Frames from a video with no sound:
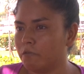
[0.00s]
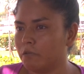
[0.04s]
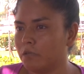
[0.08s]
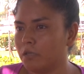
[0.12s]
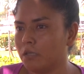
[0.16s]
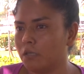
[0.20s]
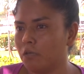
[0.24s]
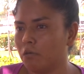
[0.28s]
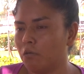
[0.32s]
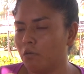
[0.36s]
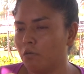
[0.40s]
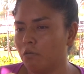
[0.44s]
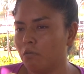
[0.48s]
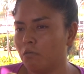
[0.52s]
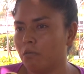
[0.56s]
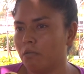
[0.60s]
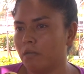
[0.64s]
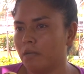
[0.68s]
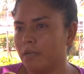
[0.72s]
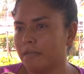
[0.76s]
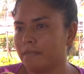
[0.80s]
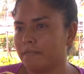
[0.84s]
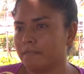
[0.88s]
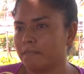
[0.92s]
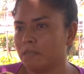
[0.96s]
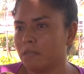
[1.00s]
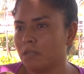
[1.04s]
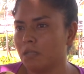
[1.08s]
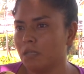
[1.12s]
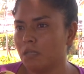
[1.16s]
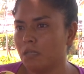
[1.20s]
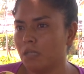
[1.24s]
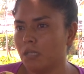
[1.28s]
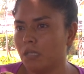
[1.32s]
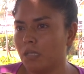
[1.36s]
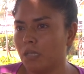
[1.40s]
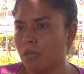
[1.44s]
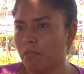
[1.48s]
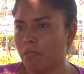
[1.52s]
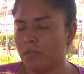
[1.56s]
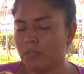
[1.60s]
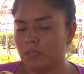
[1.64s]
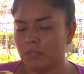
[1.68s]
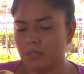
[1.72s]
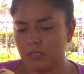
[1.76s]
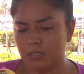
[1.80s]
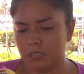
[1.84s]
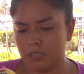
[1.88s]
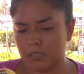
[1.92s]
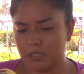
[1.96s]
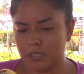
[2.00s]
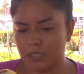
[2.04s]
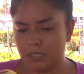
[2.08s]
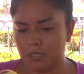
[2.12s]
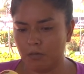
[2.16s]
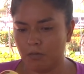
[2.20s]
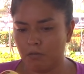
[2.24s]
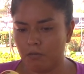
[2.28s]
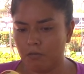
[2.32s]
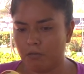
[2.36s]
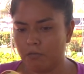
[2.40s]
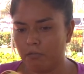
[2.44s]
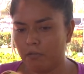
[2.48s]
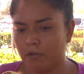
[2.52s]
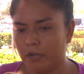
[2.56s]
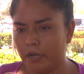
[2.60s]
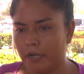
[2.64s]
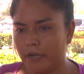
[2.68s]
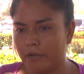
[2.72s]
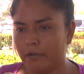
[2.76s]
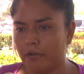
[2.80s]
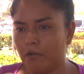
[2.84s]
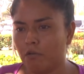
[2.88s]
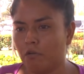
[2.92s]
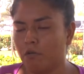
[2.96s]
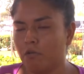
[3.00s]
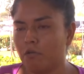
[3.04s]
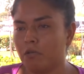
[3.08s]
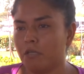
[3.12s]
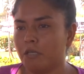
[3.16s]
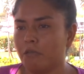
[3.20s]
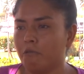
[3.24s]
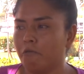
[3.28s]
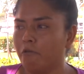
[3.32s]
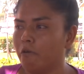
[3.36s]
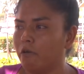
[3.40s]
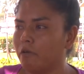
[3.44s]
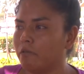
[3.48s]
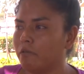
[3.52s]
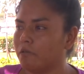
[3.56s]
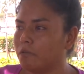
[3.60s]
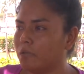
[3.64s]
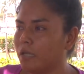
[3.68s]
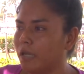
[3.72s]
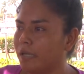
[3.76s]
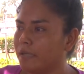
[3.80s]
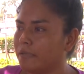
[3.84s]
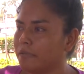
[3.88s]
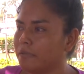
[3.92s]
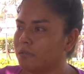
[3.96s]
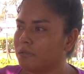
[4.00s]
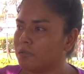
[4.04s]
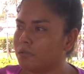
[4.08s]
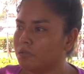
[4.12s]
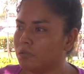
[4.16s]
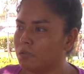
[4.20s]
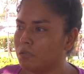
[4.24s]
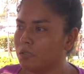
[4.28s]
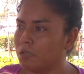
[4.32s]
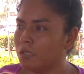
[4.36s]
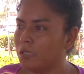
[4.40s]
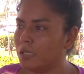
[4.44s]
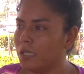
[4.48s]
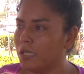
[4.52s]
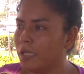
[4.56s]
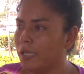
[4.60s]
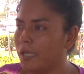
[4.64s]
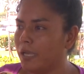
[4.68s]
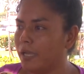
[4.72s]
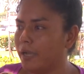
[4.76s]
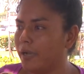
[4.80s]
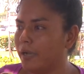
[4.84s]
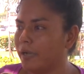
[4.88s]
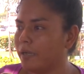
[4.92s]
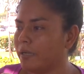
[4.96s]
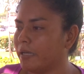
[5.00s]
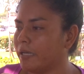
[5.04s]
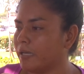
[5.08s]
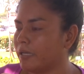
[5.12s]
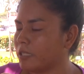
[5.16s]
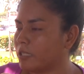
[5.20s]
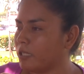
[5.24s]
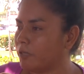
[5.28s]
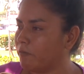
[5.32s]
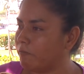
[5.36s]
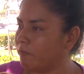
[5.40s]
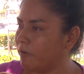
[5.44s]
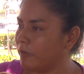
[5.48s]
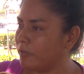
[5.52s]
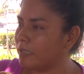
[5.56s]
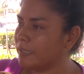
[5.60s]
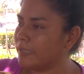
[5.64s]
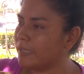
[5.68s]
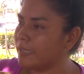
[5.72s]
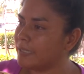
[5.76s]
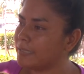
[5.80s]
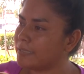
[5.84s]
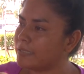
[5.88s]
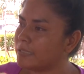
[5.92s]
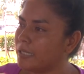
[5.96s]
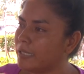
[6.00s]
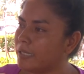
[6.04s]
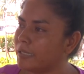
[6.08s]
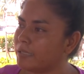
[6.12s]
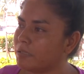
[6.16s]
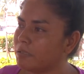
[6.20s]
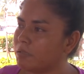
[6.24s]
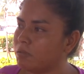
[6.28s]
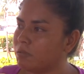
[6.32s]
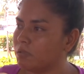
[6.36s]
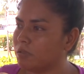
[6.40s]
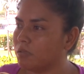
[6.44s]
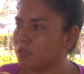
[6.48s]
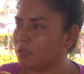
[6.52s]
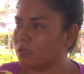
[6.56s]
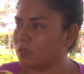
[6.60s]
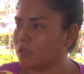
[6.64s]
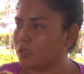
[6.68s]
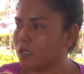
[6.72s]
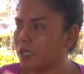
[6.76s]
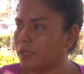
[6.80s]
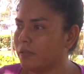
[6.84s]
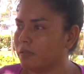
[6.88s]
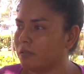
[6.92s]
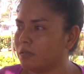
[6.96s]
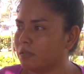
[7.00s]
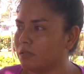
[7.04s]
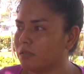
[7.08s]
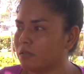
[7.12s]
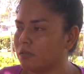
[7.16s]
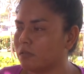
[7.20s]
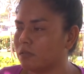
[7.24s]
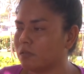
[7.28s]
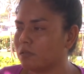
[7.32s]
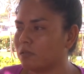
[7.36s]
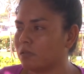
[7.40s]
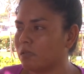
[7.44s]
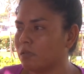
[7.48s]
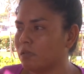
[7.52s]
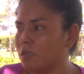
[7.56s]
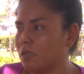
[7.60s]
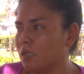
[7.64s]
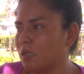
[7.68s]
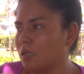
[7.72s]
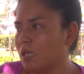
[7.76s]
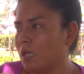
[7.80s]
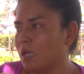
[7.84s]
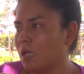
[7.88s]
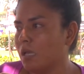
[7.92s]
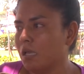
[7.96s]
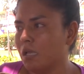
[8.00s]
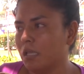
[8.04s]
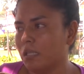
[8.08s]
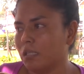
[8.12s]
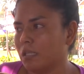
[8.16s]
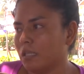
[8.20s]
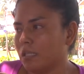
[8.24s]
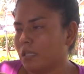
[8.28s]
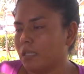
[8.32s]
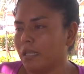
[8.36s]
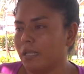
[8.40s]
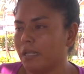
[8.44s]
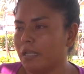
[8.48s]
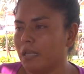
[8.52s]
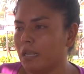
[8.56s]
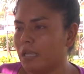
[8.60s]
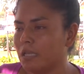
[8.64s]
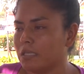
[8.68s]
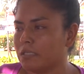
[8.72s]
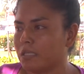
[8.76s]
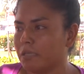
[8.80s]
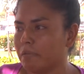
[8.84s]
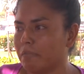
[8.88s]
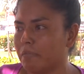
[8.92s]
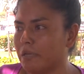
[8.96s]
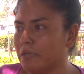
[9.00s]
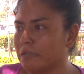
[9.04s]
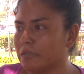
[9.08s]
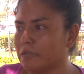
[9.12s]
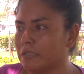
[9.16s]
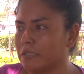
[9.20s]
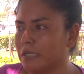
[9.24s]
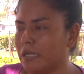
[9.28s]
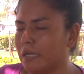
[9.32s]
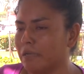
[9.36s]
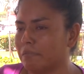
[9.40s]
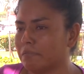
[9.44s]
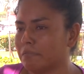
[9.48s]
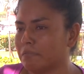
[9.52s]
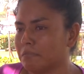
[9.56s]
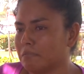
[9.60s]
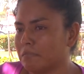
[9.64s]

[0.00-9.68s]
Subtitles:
his uncle, and when he see uncle car go, he run and catch up on the next side. Then the last time I see him,